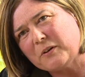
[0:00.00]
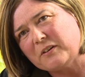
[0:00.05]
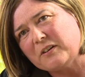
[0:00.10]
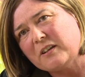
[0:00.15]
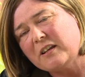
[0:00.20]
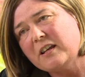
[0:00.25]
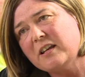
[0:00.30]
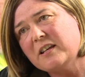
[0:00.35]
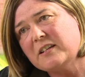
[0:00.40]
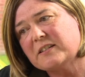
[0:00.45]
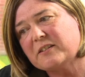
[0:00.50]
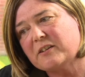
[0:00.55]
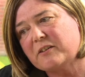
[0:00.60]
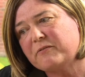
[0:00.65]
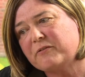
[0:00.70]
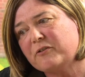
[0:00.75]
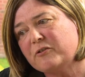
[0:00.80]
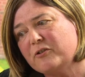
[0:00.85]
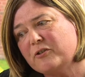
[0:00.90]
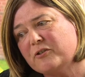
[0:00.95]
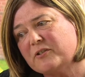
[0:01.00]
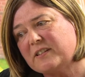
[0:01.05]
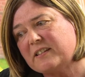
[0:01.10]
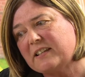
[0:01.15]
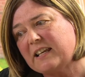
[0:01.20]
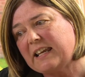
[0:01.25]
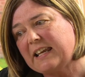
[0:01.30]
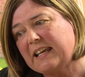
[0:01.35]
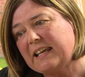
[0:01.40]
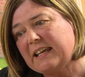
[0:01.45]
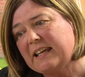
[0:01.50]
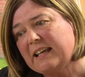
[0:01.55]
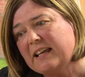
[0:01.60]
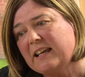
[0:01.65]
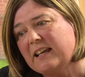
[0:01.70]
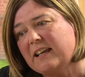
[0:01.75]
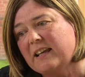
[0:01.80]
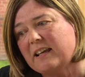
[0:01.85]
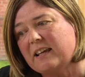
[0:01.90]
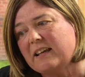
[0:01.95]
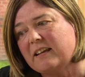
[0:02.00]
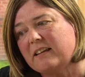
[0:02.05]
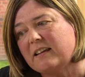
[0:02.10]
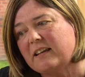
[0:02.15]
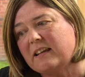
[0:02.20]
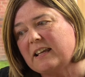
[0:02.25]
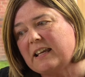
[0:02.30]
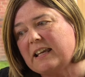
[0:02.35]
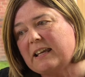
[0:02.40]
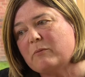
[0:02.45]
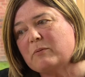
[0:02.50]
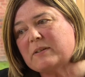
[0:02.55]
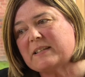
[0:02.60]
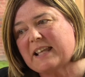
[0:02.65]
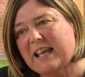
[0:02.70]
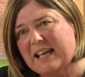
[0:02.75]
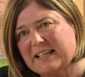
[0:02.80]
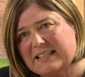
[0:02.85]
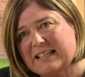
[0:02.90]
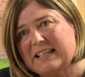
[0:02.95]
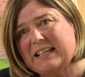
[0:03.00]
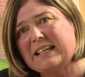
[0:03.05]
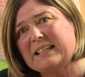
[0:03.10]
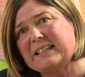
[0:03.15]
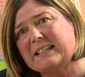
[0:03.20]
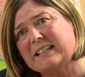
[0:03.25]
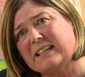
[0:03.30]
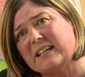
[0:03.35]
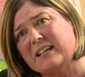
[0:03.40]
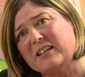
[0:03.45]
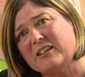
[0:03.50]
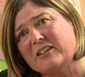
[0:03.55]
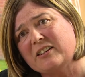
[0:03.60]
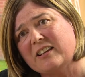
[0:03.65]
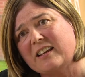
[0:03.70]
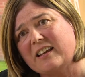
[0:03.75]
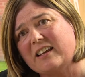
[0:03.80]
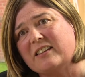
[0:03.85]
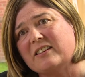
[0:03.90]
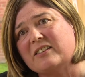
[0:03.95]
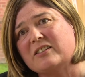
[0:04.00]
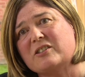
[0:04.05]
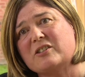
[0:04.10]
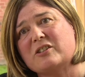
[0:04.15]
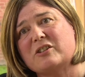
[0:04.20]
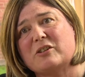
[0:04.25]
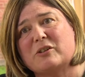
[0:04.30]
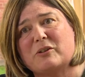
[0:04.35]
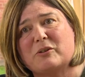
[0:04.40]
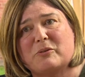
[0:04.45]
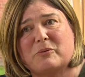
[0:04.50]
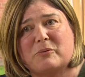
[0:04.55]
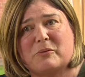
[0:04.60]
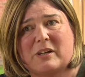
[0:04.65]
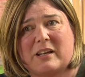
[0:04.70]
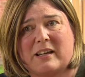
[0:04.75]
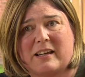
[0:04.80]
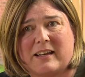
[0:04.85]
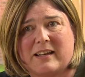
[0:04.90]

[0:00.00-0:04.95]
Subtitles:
And so for us, he was there to listen and to